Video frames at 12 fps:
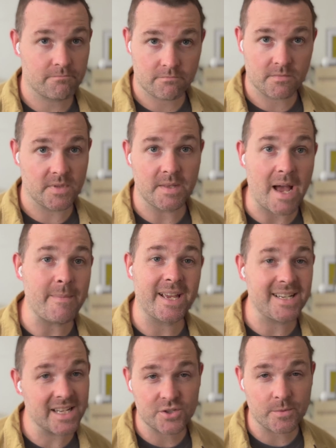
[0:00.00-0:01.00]
Not
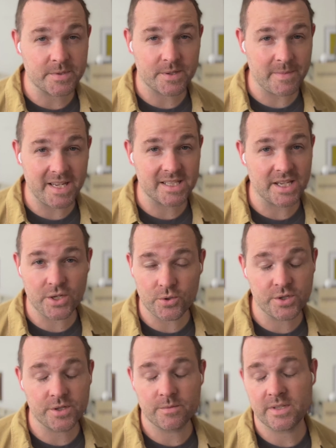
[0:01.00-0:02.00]
making test strips to me is a
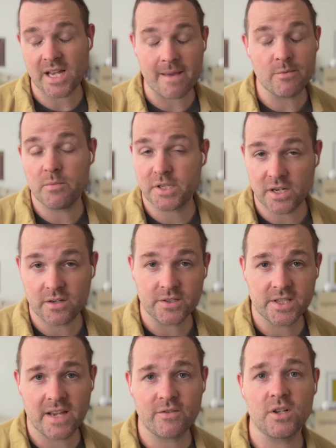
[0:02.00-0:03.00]
huge time and material
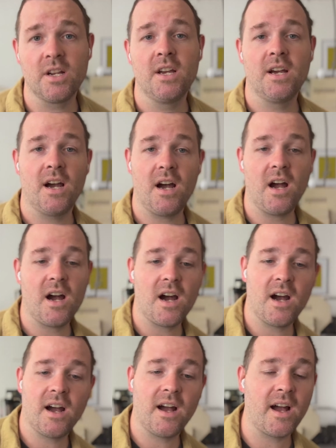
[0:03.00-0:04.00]
saver.
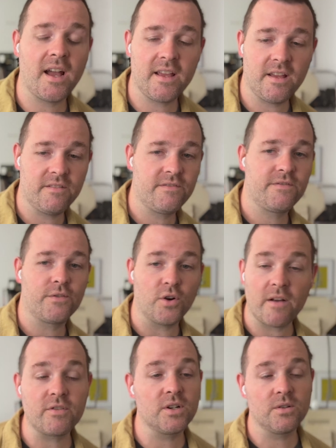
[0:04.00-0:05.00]
I have
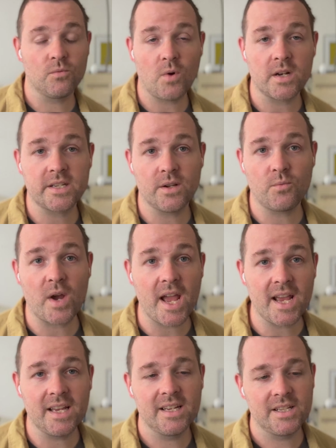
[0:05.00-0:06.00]
forever wanted a
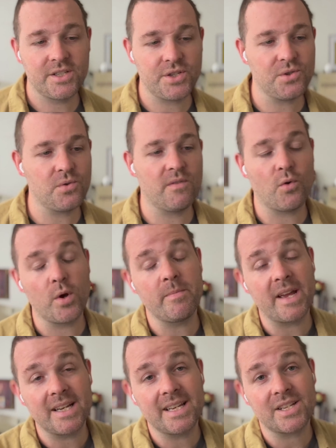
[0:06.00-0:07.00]
way to avoid
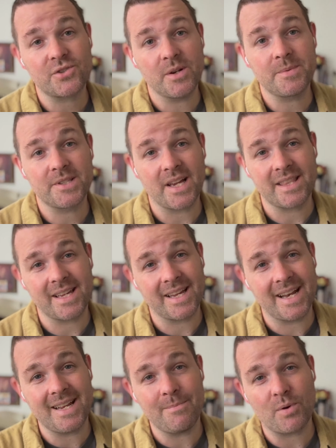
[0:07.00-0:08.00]
making test strips. I think
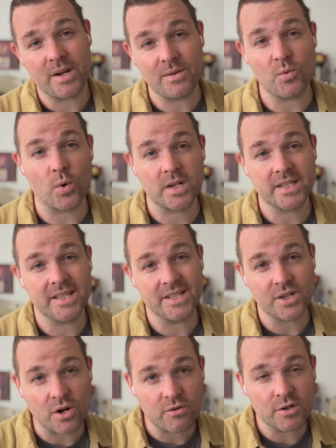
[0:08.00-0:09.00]
anybody that works in the
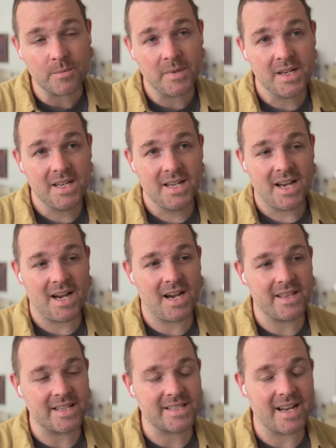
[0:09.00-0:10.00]
darkroom,
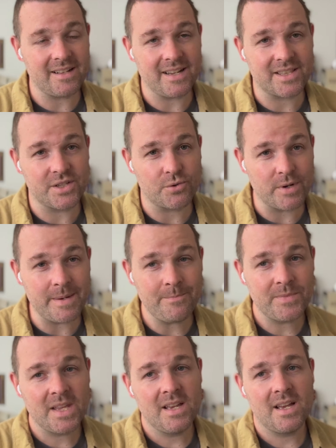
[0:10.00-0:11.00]
that's kind of like the
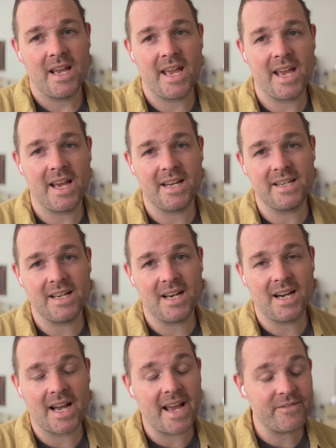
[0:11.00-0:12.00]
dream. And
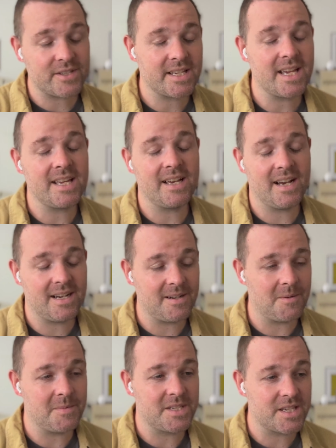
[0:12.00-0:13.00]
I have to say,
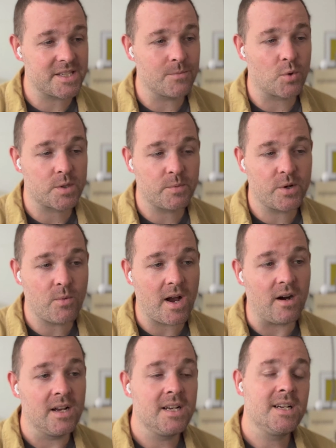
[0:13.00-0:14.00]
the system works pretty
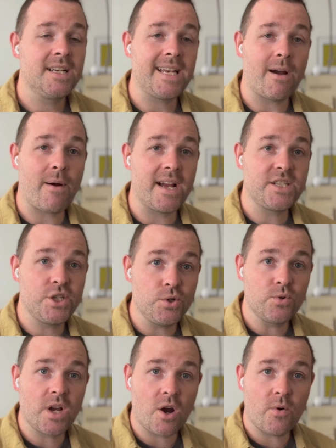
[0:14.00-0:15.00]
well. Now I
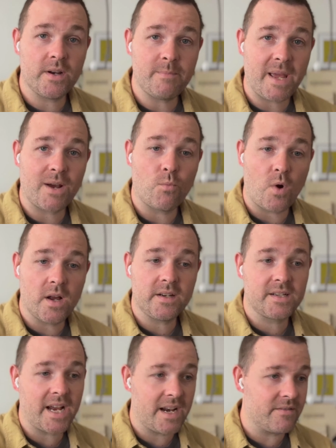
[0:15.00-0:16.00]
do go and make
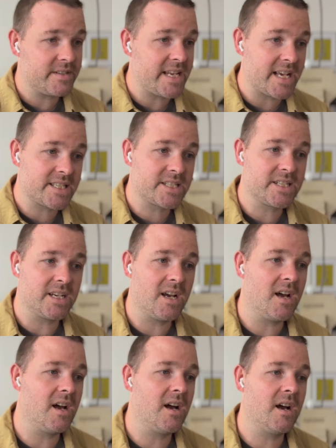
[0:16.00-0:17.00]
one kind of test
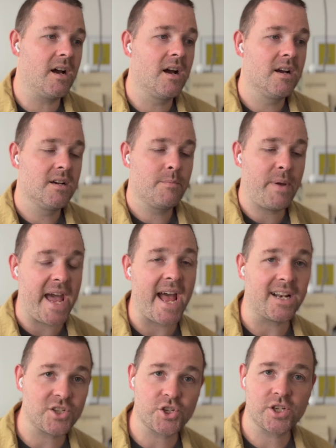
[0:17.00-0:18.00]

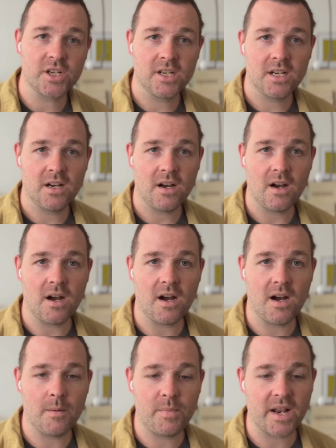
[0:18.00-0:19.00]
patch,
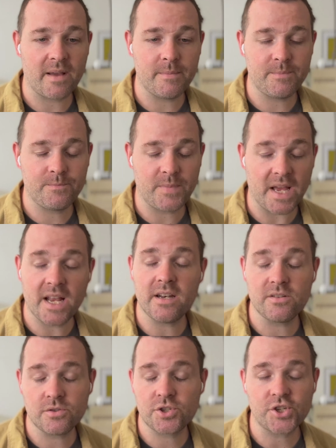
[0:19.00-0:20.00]
but I've
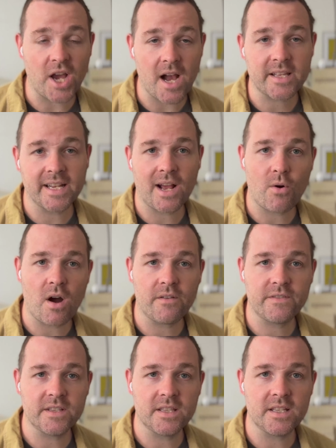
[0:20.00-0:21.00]
been shocked at how
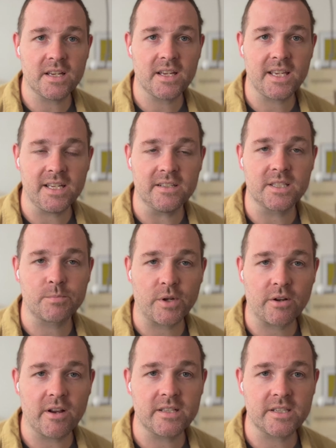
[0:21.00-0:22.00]
often the Hiland split
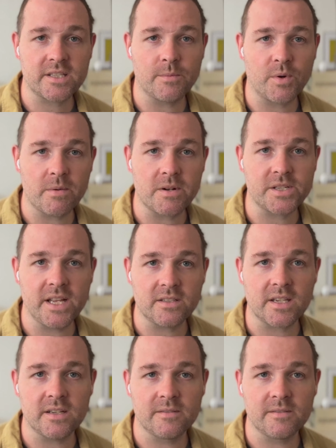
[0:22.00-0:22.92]
grade system pretty much nails it.